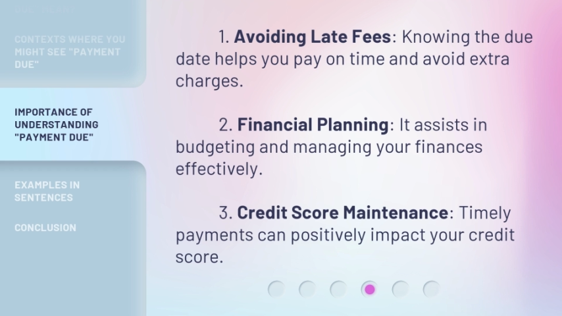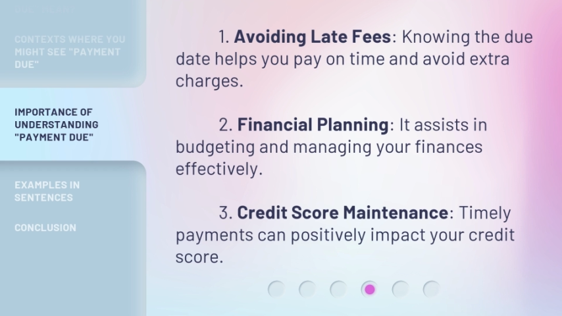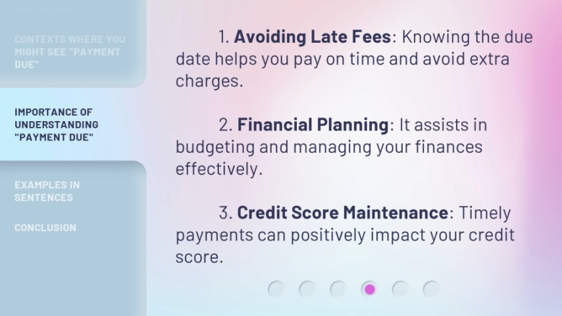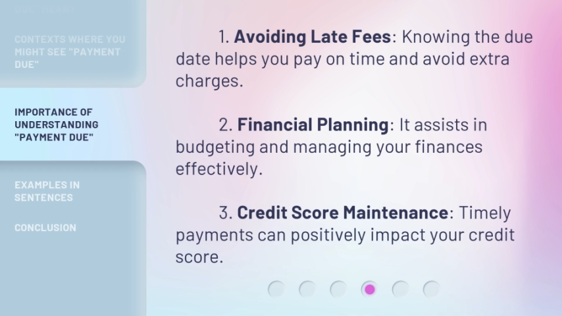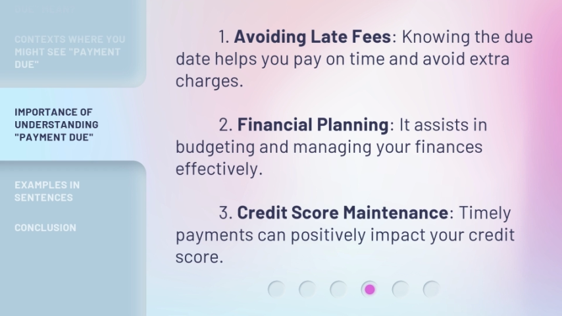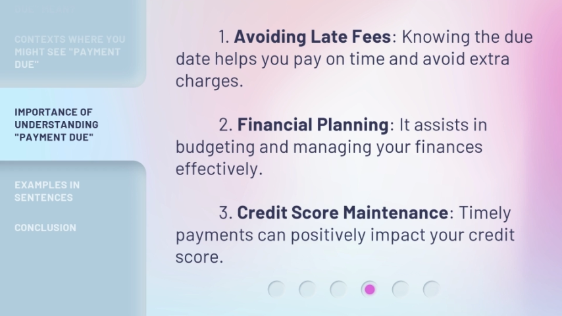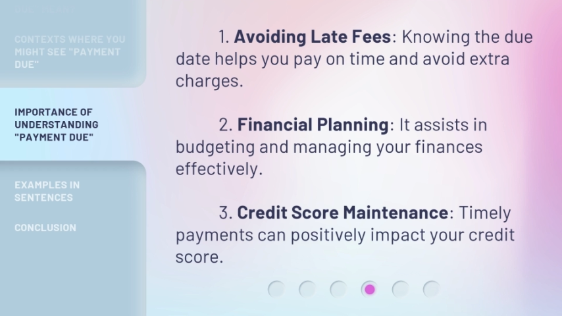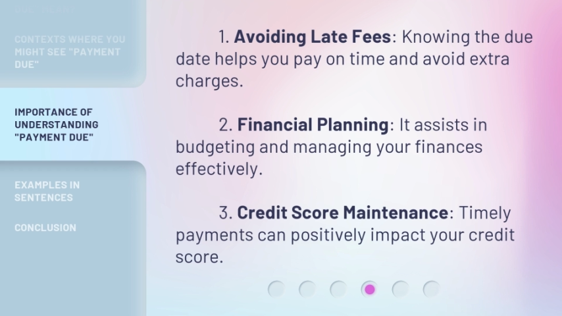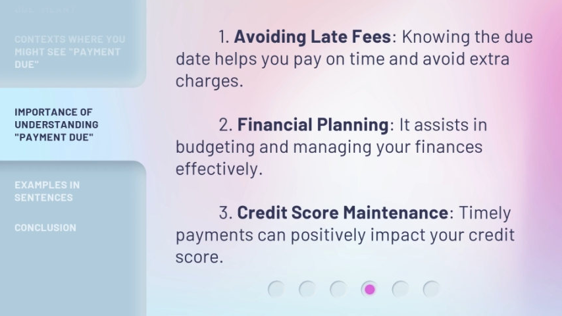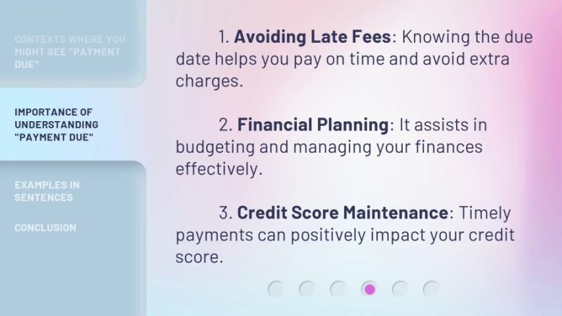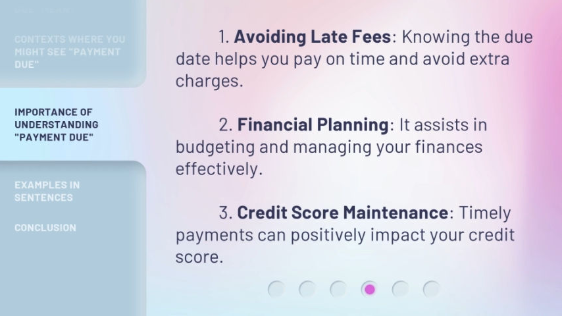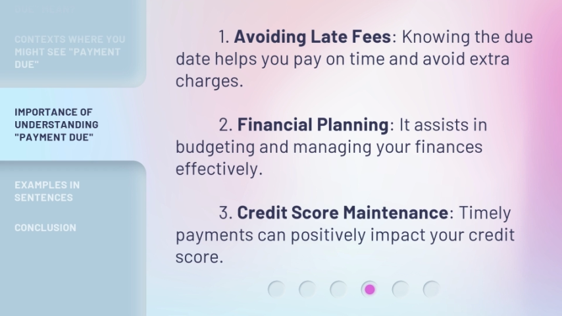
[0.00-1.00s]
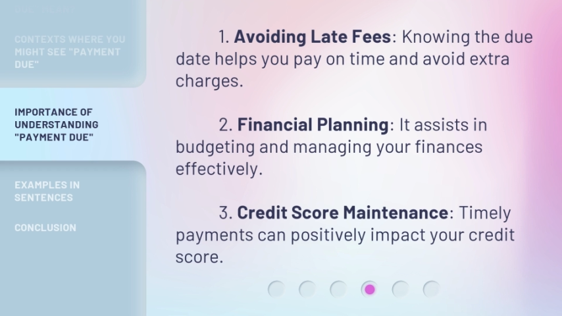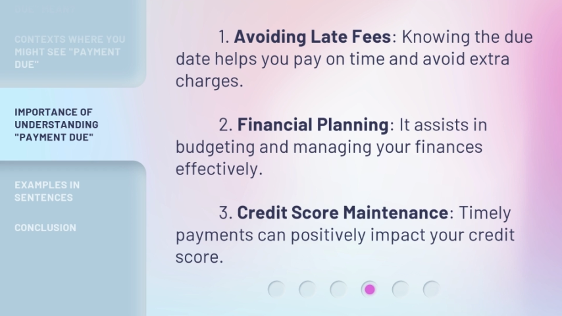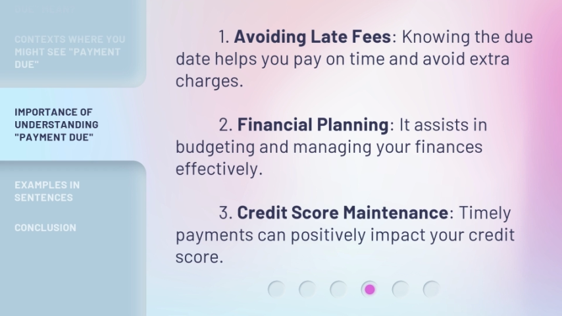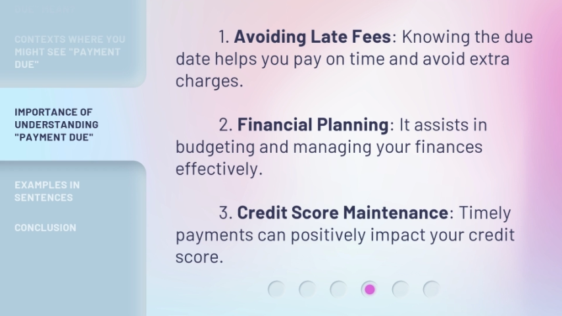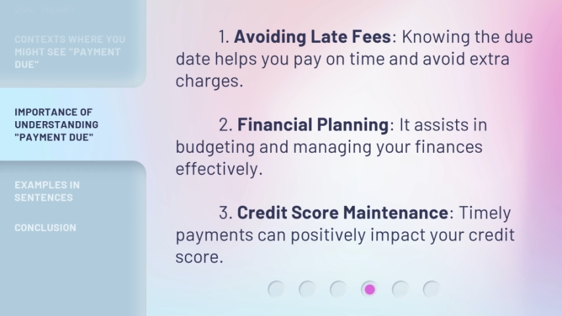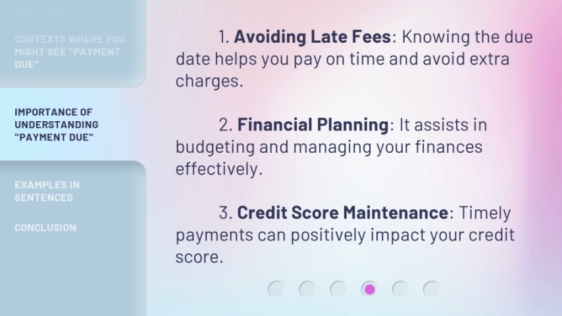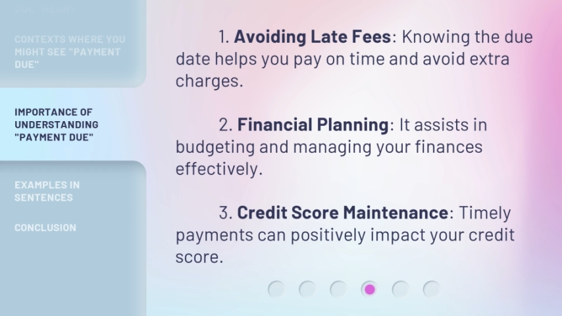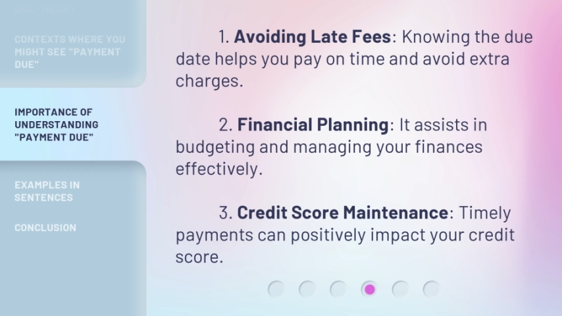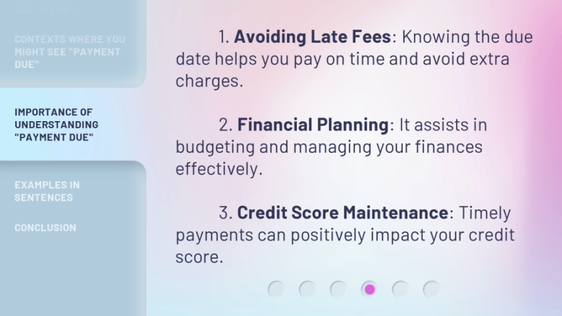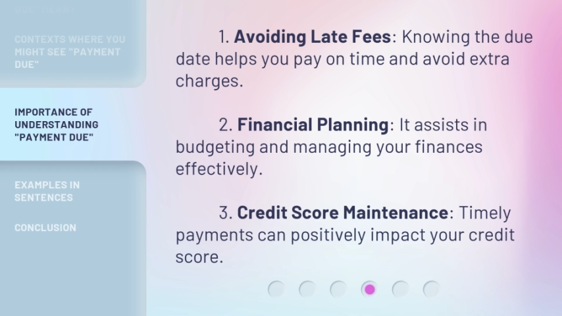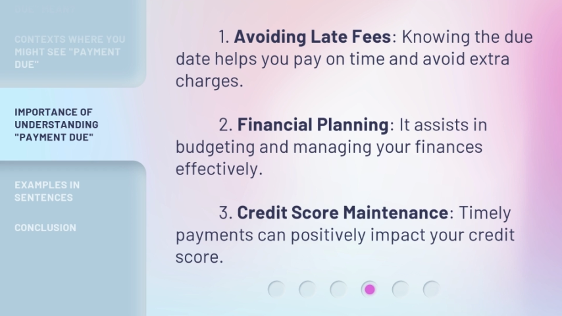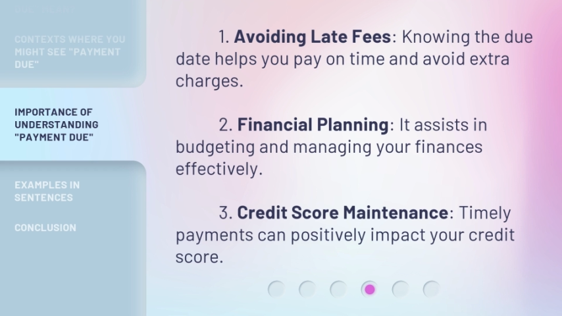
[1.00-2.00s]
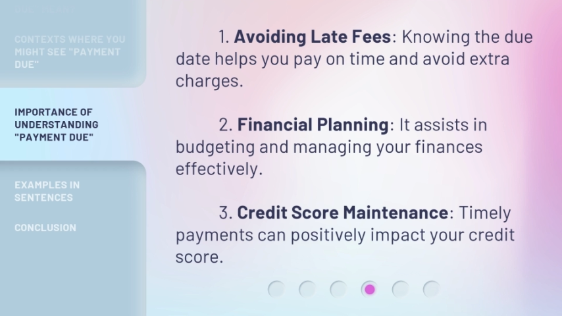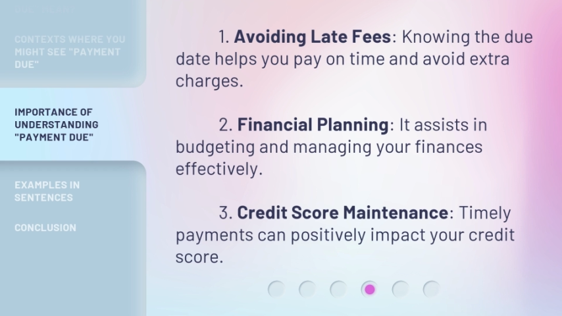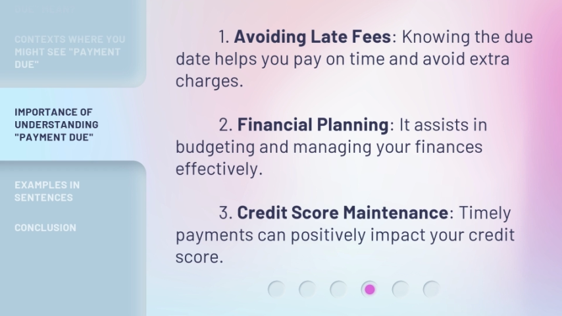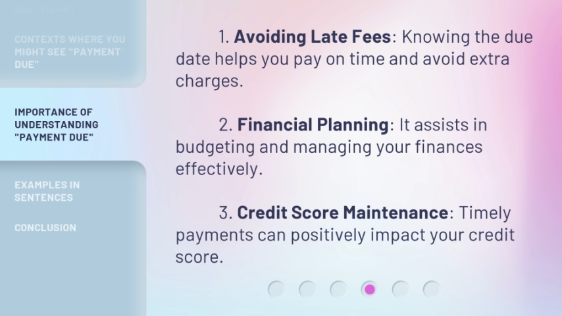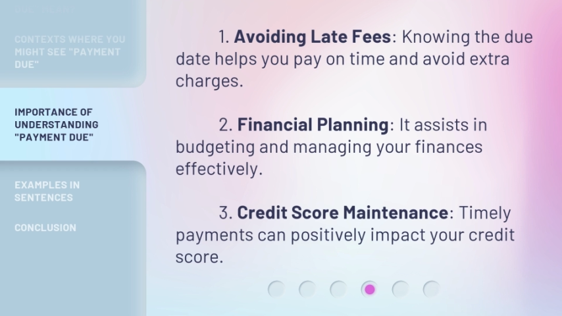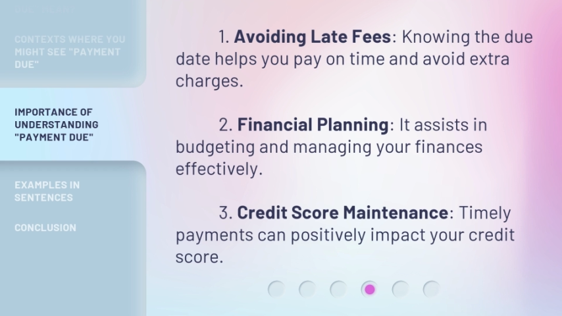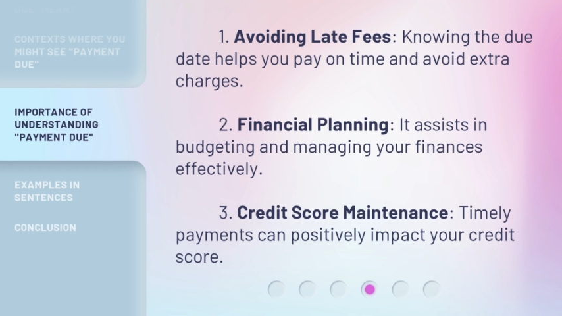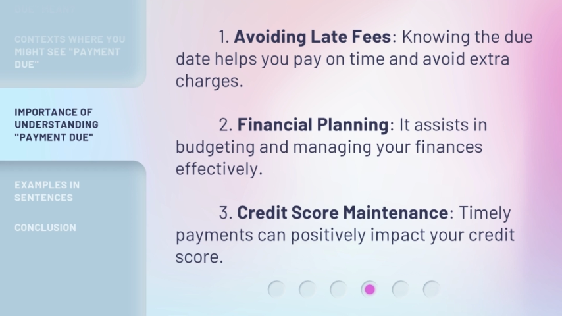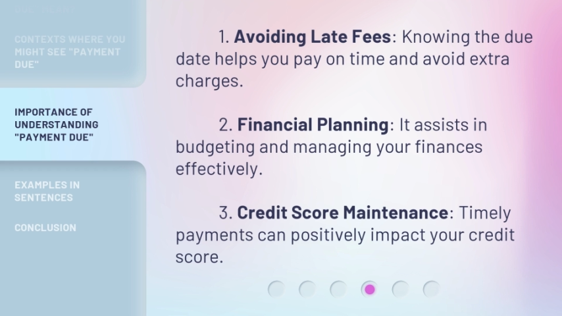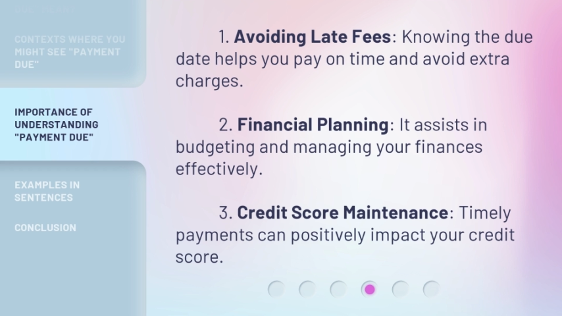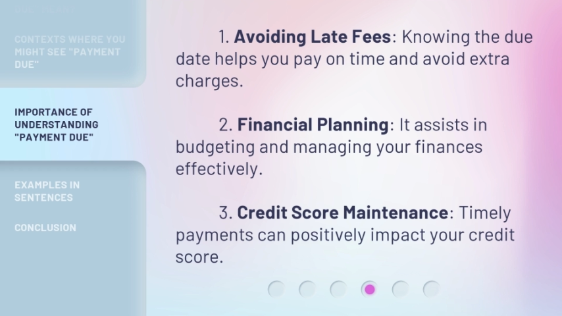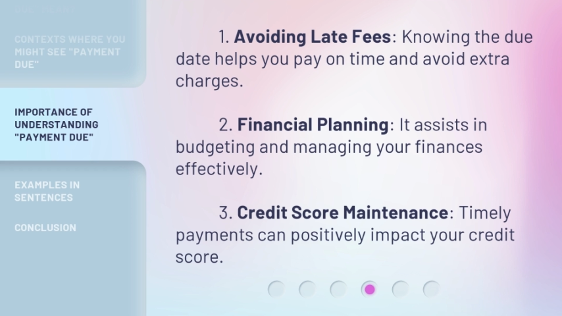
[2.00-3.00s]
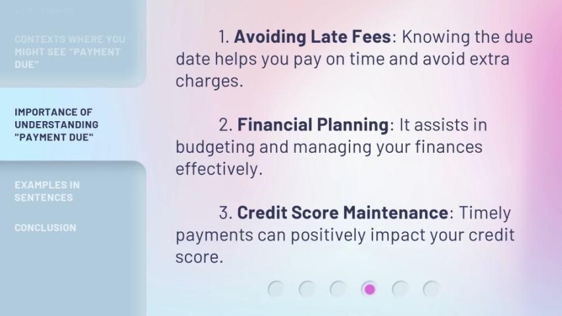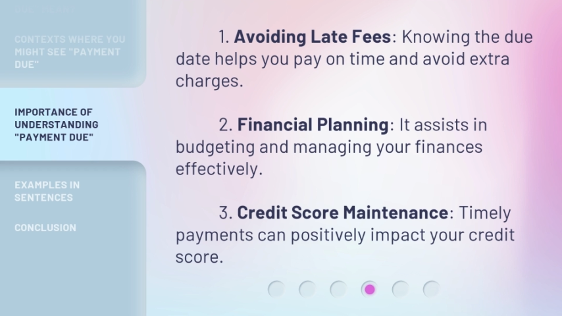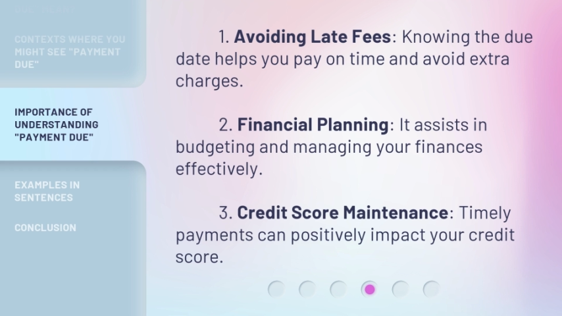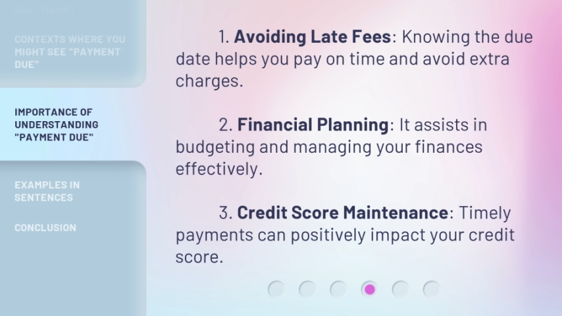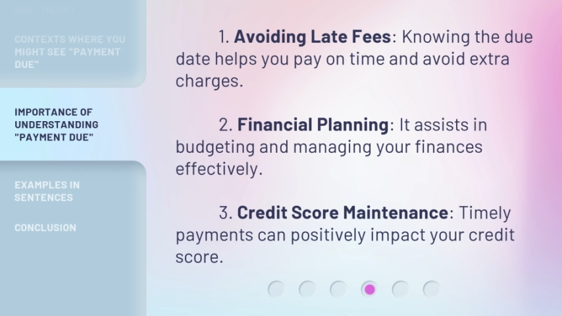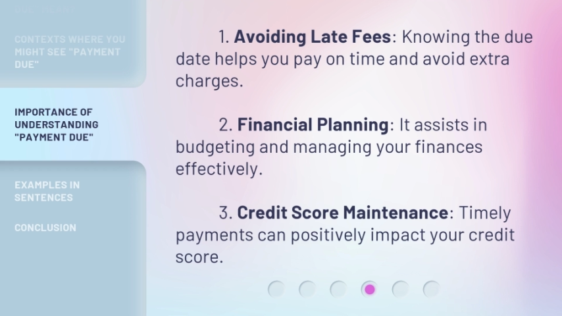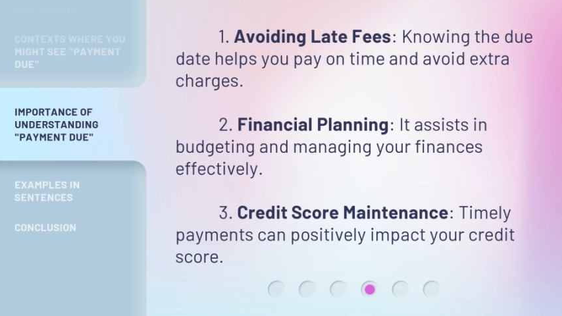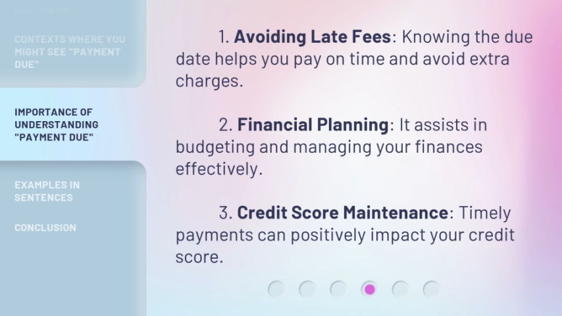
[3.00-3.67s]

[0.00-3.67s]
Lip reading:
No face is visible, so there are no lips to read.